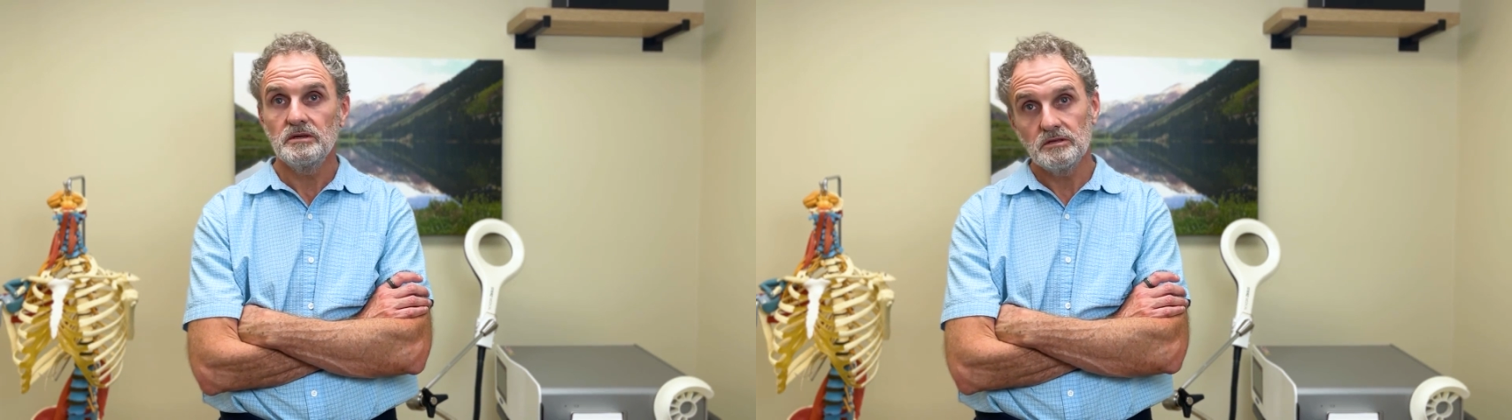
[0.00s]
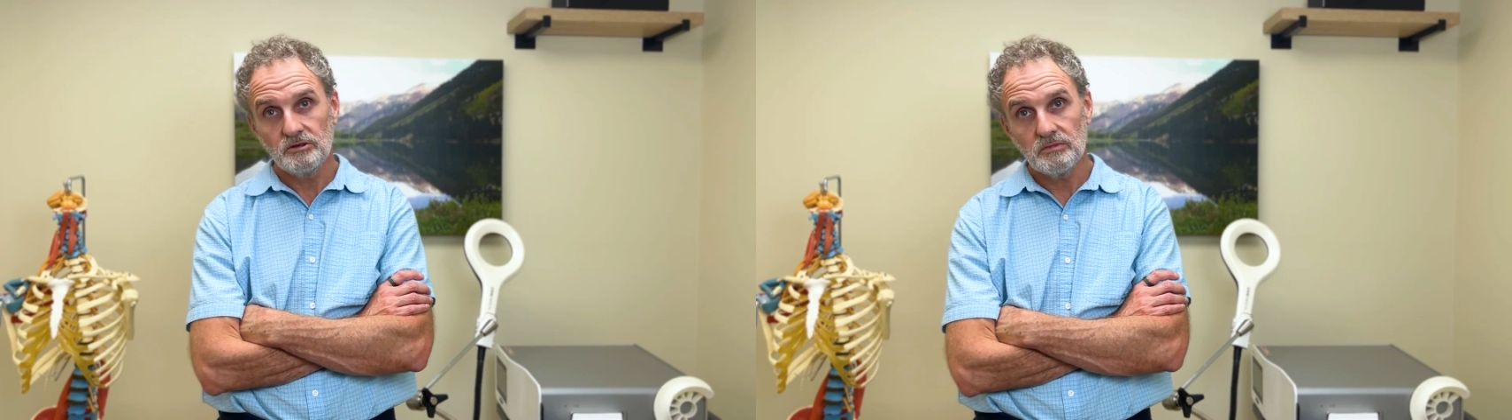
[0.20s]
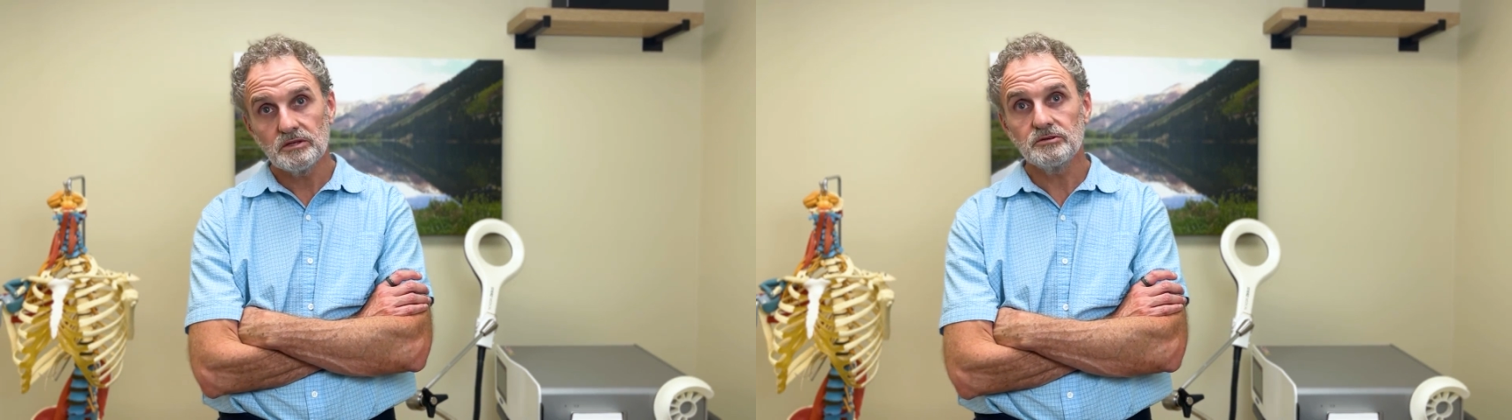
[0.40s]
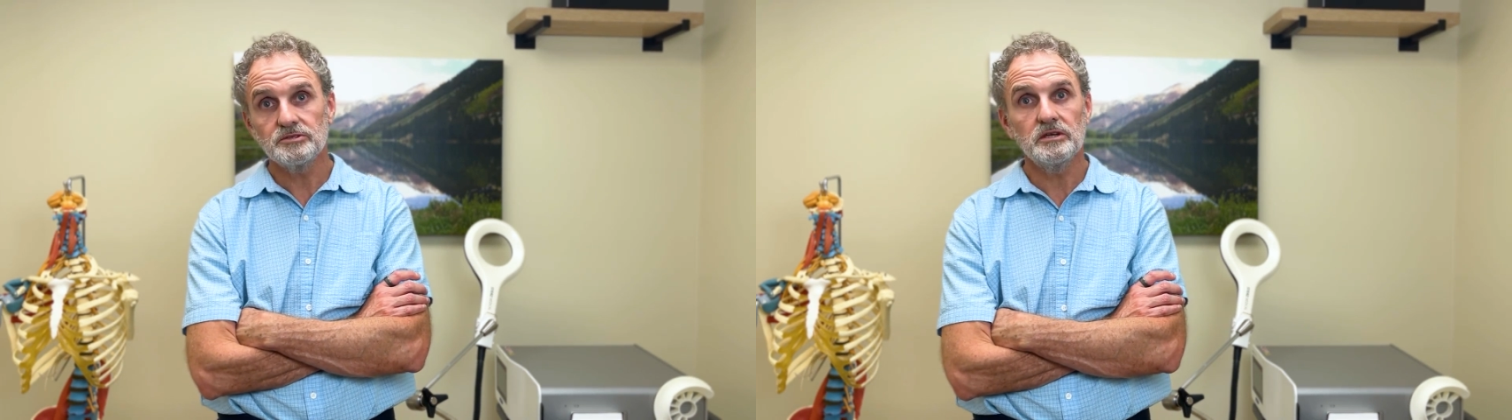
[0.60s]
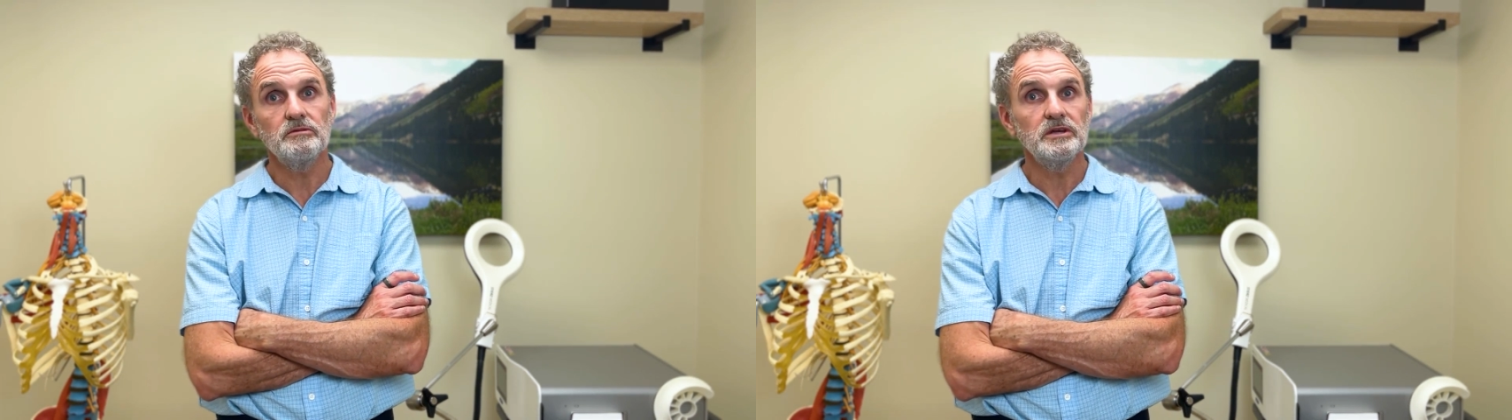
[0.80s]
Then your muscles
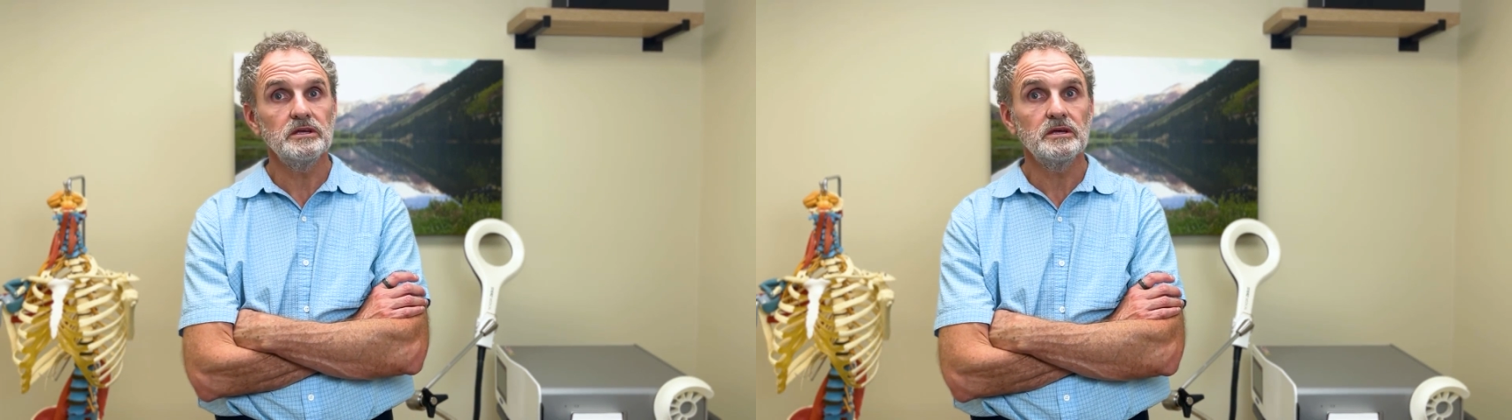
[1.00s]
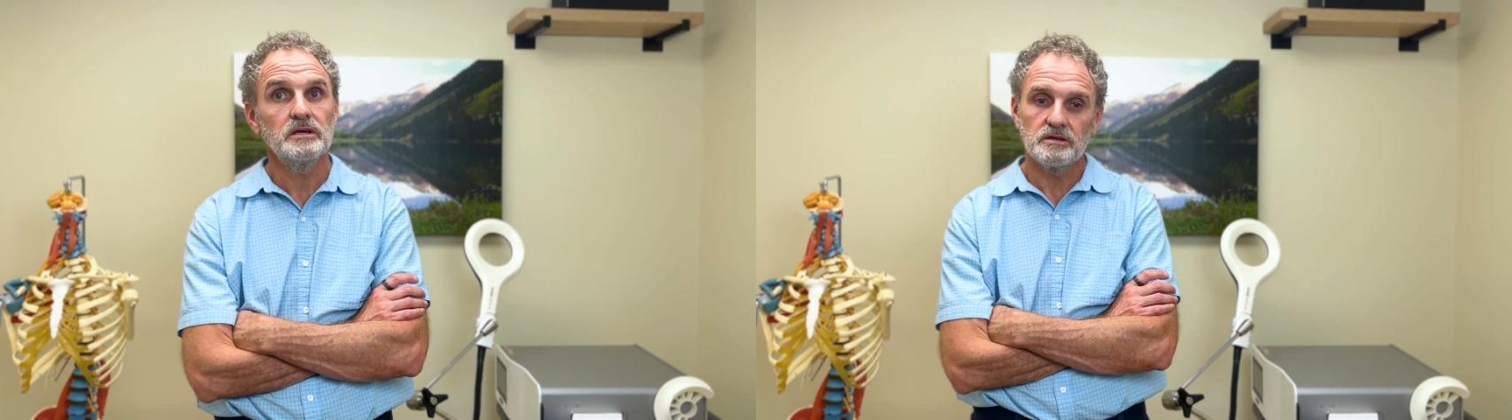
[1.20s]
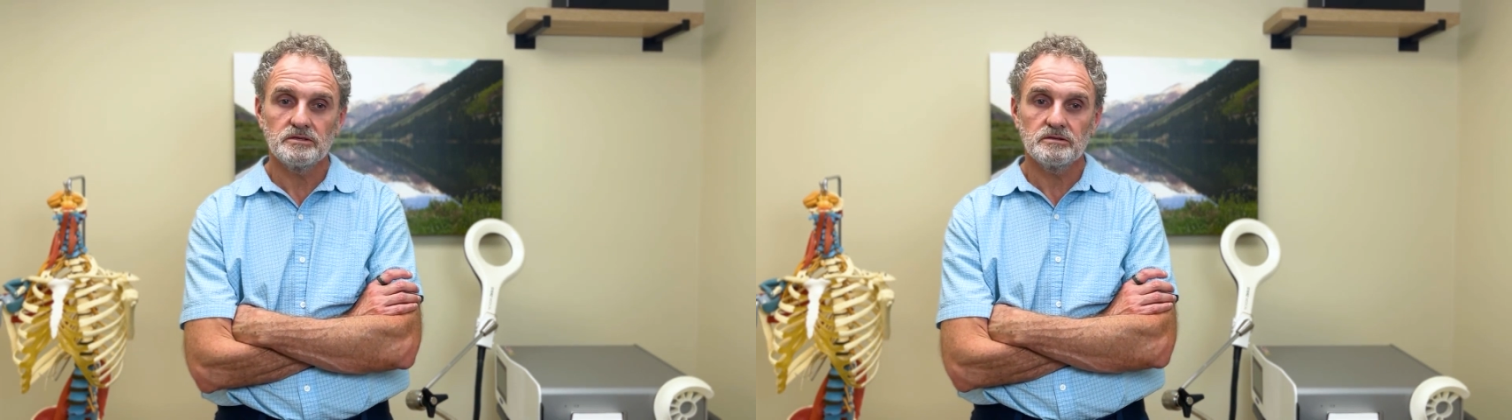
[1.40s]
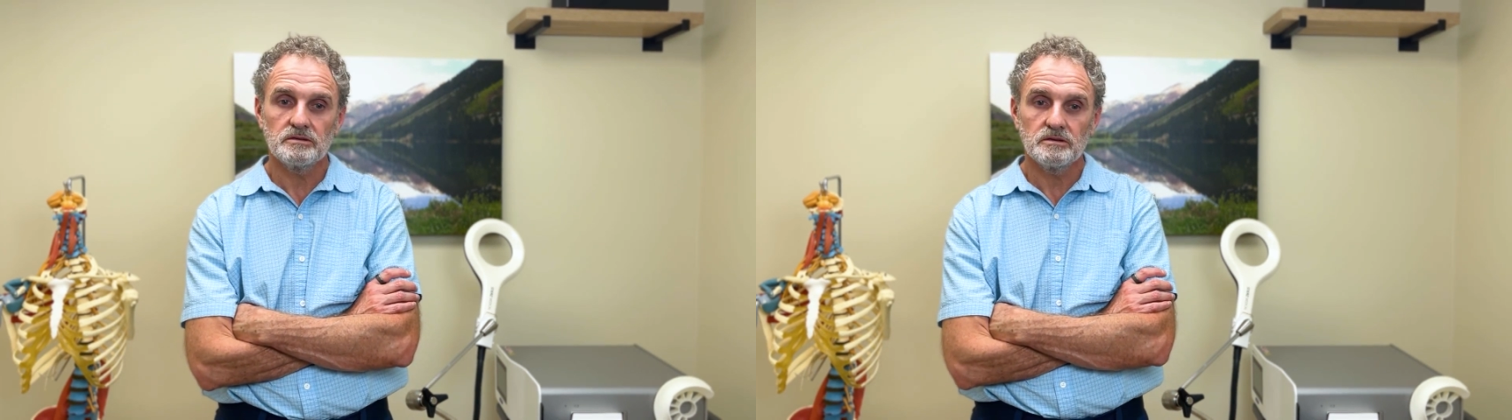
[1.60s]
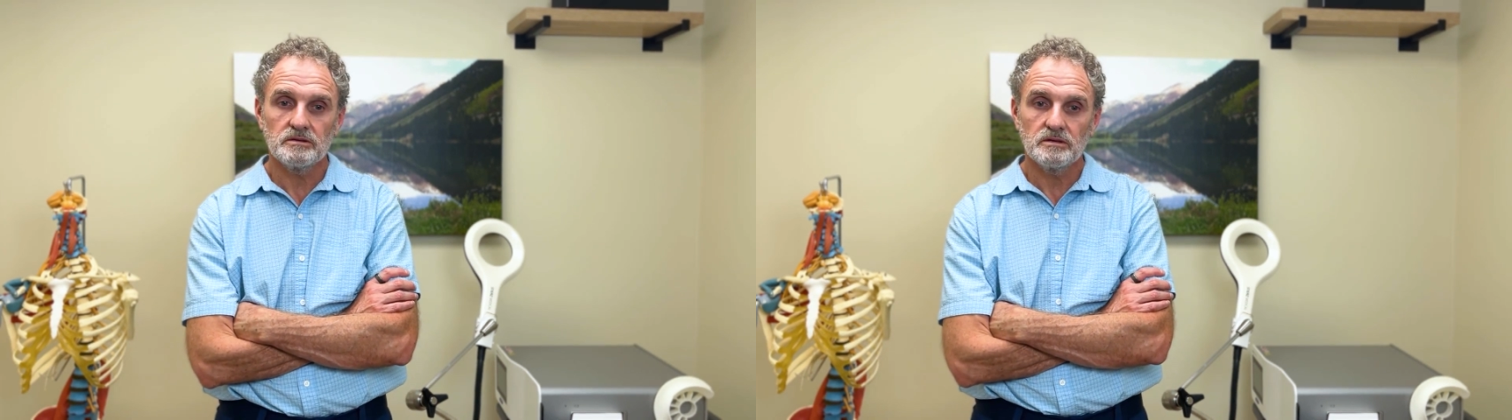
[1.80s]
get weak. It's